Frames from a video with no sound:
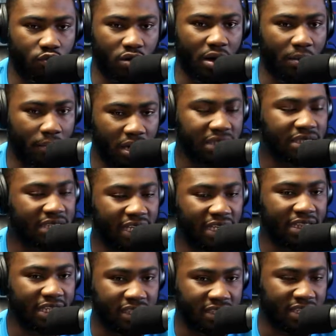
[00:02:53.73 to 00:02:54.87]
amongst the
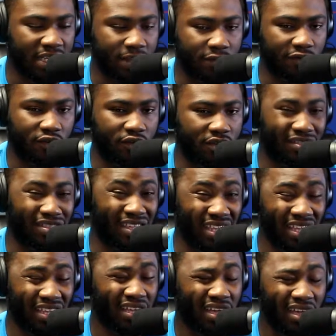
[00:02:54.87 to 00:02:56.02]
elite teams for
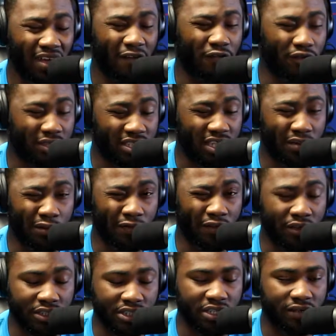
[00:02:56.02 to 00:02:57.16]
the foreseeable
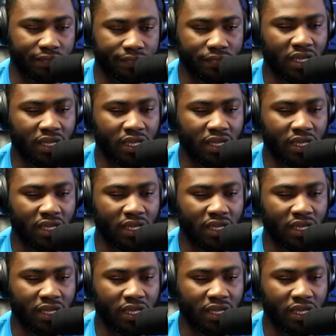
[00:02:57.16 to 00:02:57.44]
future,